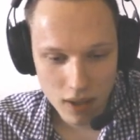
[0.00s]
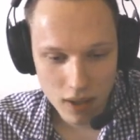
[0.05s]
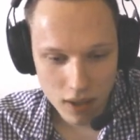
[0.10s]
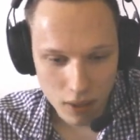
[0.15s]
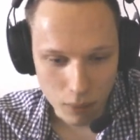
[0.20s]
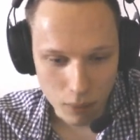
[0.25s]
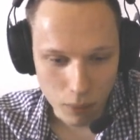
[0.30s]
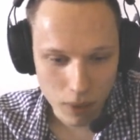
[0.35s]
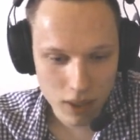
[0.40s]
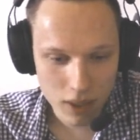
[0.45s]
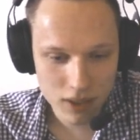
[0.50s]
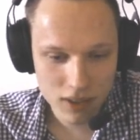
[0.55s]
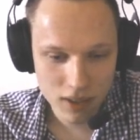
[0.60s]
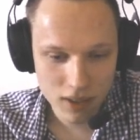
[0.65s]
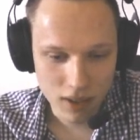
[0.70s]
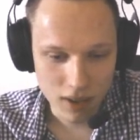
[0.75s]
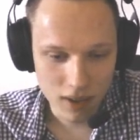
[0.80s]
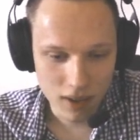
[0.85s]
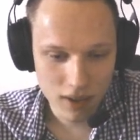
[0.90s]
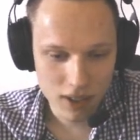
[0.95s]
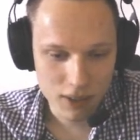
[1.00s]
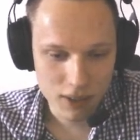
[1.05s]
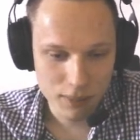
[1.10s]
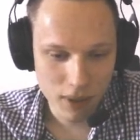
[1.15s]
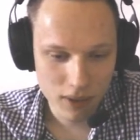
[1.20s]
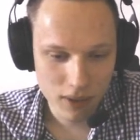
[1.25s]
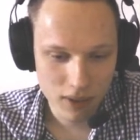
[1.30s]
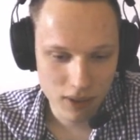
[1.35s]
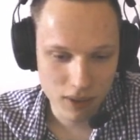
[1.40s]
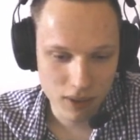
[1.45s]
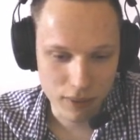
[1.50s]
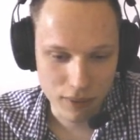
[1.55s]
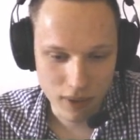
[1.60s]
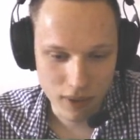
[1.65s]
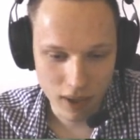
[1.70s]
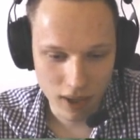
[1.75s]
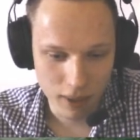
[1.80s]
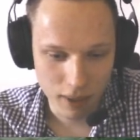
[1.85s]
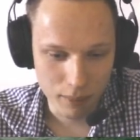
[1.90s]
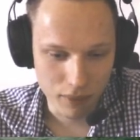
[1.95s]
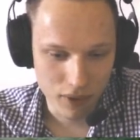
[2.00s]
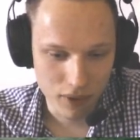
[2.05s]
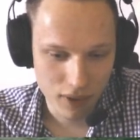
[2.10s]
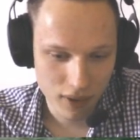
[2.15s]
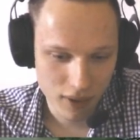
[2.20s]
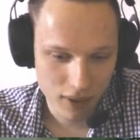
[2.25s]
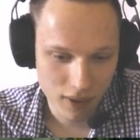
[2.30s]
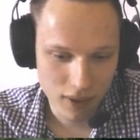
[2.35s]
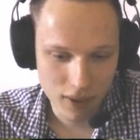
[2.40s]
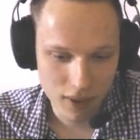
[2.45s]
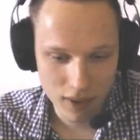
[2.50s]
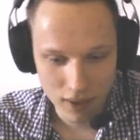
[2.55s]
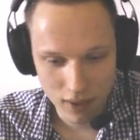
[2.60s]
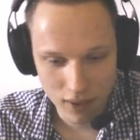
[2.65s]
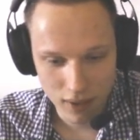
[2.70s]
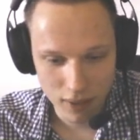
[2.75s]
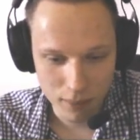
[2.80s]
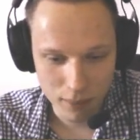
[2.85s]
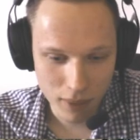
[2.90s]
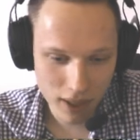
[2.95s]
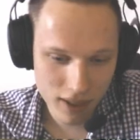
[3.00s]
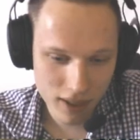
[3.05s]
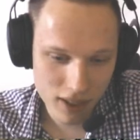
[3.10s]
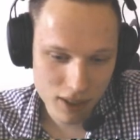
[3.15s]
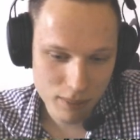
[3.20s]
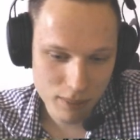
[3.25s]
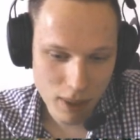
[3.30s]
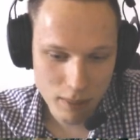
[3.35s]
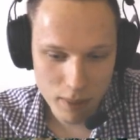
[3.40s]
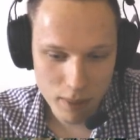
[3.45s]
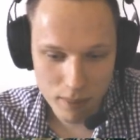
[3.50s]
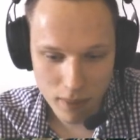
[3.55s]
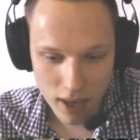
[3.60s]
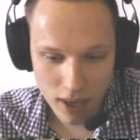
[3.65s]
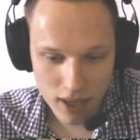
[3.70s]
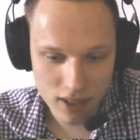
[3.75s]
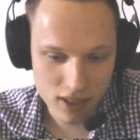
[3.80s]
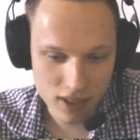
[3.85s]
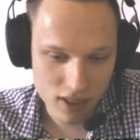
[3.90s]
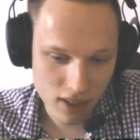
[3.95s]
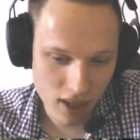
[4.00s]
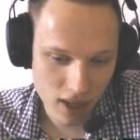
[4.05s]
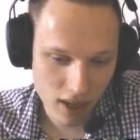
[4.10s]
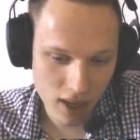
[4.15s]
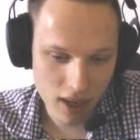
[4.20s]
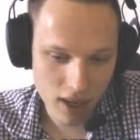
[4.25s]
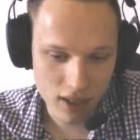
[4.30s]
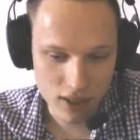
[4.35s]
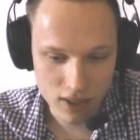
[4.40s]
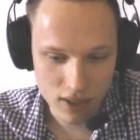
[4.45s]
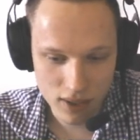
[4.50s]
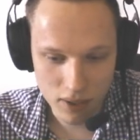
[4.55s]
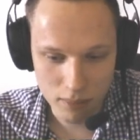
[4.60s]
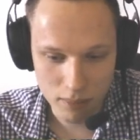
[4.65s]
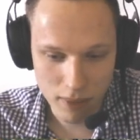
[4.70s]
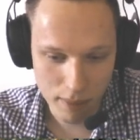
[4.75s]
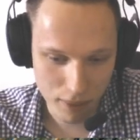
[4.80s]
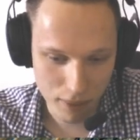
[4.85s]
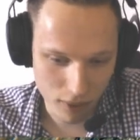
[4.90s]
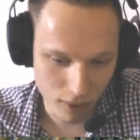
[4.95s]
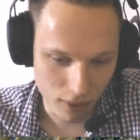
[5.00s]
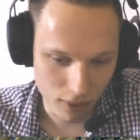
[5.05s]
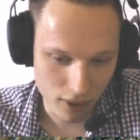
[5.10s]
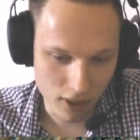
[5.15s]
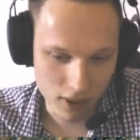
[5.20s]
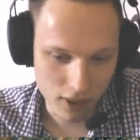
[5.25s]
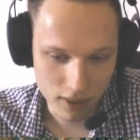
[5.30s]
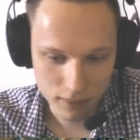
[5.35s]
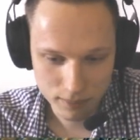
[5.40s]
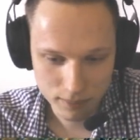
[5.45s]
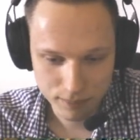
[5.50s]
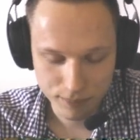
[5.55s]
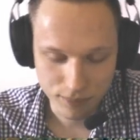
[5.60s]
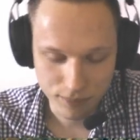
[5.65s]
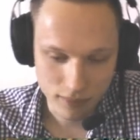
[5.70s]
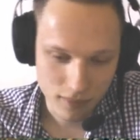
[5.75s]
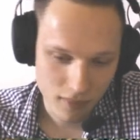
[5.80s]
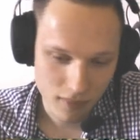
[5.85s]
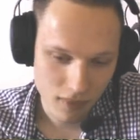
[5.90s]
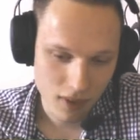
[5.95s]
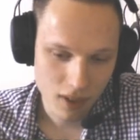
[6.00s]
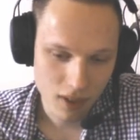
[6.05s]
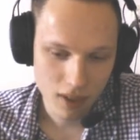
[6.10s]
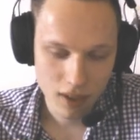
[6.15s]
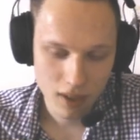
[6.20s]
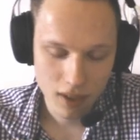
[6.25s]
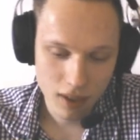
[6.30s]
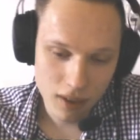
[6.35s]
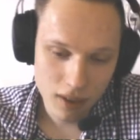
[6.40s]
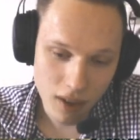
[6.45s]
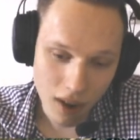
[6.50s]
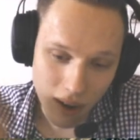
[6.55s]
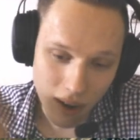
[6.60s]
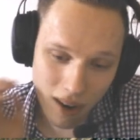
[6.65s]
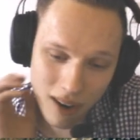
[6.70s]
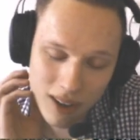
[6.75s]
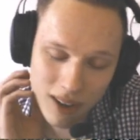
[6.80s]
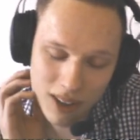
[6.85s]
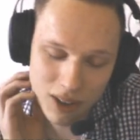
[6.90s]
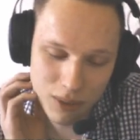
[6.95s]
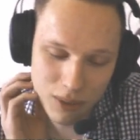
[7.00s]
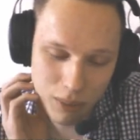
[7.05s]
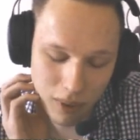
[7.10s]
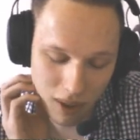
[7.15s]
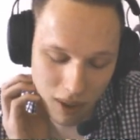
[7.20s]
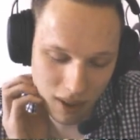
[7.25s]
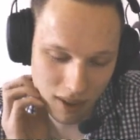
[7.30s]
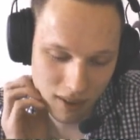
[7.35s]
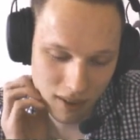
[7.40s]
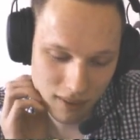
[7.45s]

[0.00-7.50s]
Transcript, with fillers: What is the hardest mountain you have climbed? Mine is maybe mine's A0 map corner. The hardest one?